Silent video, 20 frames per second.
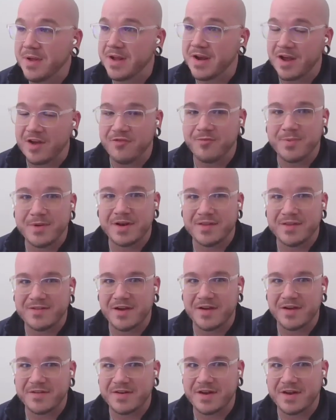And I've been at
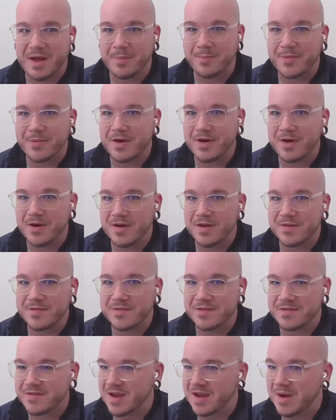TekSynap uh,
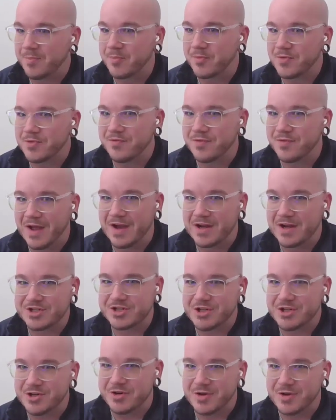since April of
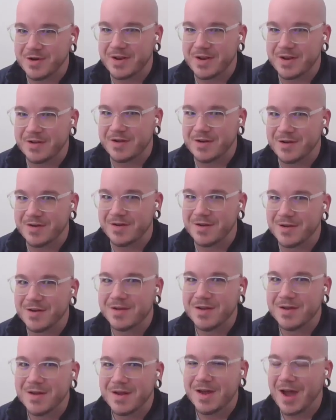last year, and uh,
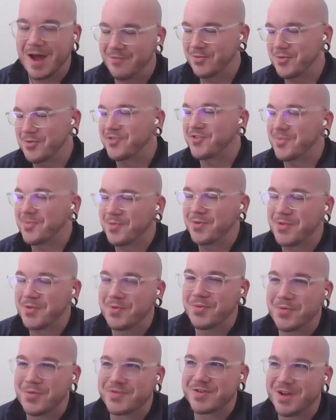I've learned some really
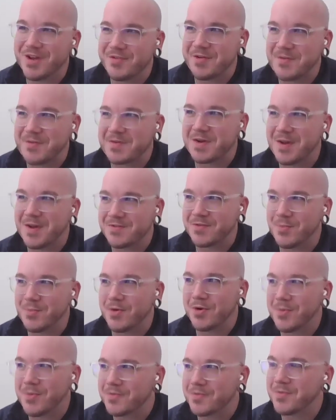cool stuff, and I've got to
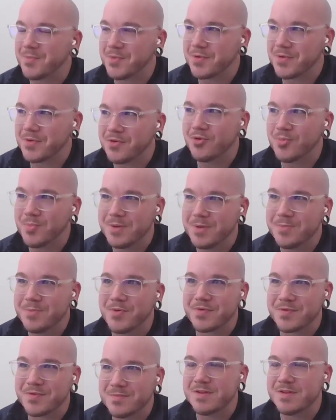work with some really cool
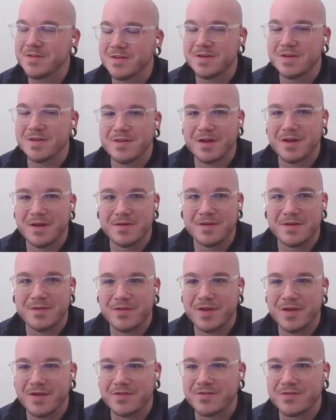people in the in the in
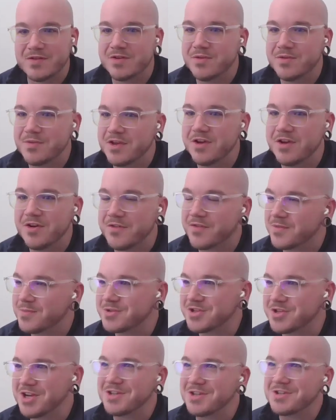the last you know year and some
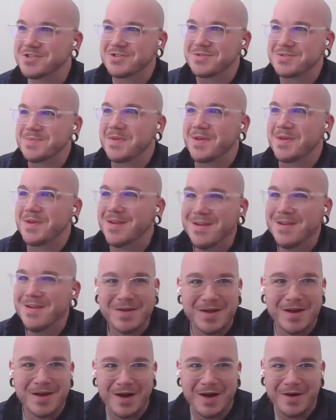change.
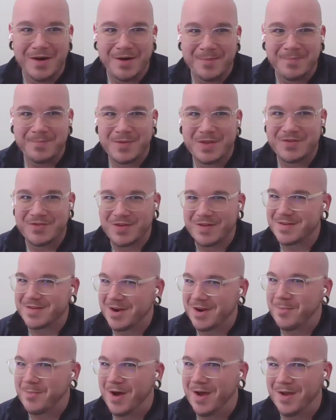Um, and so that's
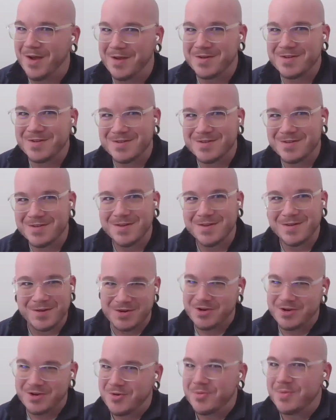kind of my
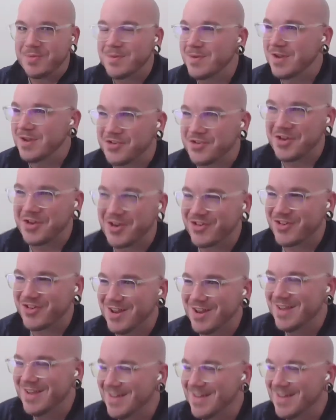you know introduction.